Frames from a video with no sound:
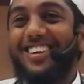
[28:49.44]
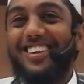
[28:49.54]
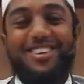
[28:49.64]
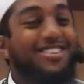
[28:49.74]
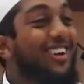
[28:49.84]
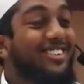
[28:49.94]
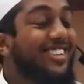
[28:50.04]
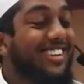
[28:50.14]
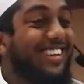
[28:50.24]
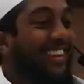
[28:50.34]
You chose
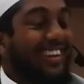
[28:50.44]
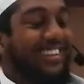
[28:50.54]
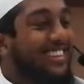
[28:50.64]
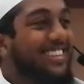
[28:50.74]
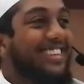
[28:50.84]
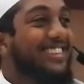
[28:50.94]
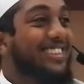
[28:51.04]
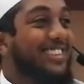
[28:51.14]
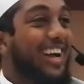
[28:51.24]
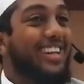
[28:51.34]
already. It's
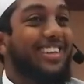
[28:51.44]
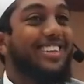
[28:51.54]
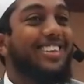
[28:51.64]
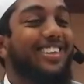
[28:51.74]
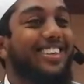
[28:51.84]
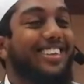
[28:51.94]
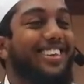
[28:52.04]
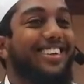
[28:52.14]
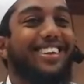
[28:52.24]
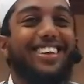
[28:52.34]
a done deal.
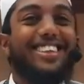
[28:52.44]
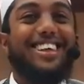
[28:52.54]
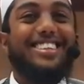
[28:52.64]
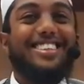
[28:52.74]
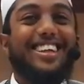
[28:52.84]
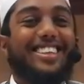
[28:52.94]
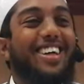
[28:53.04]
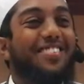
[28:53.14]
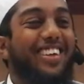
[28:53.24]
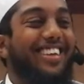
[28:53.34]
Those that are
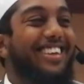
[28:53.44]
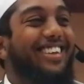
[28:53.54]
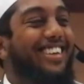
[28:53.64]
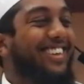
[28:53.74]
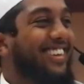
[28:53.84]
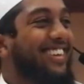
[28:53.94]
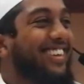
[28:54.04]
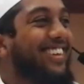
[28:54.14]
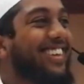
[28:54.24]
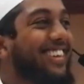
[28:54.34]
not married,
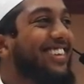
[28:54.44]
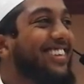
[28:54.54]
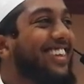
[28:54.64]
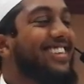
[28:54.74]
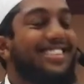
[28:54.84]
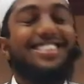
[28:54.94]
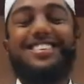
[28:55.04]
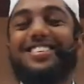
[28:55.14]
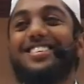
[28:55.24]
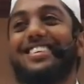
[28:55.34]
you can still
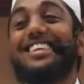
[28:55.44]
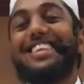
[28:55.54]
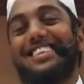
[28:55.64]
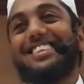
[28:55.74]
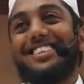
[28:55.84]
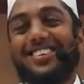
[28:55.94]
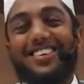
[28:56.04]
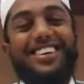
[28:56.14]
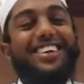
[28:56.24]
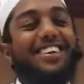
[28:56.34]
choose. That's a
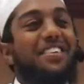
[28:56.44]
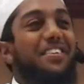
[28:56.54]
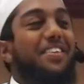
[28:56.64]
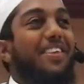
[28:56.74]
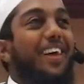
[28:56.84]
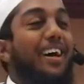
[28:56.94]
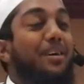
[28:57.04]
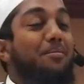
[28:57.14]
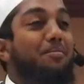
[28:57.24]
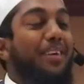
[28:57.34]
joke.
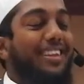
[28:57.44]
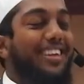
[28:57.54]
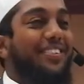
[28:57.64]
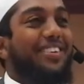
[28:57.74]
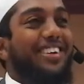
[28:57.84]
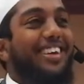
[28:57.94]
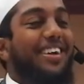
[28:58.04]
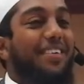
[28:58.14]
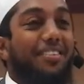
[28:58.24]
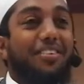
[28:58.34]

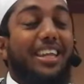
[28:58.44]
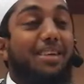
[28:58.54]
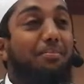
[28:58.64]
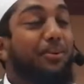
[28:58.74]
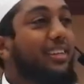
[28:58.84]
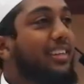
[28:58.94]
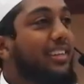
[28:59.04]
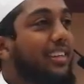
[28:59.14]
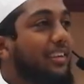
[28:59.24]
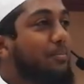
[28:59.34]
But very
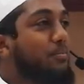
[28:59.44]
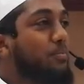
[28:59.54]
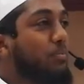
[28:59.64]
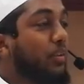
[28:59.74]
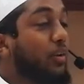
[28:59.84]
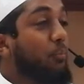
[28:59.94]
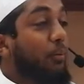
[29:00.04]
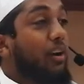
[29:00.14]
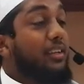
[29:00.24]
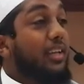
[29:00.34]
importantly, your
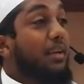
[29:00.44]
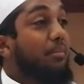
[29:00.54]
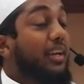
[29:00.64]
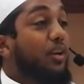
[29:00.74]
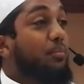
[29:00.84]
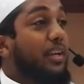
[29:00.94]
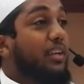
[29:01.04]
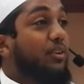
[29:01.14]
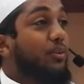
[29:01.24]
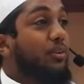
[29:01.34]
partner can make or
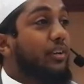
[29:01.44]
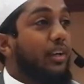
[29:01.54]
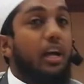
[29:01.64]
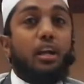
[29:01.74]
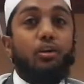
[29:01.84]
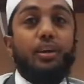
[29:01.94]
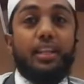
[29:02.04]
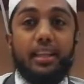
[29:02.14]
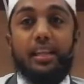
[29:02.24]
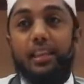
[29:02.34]
break you. Look
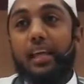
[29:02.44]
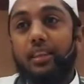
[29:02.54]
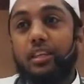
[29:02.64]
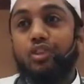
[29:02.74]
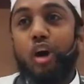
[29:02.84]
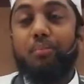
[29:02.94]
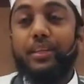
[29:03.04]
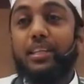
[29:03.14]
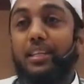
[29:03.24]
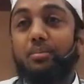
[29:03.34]
at the example
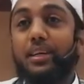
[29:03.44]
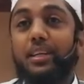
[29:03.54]
that I just made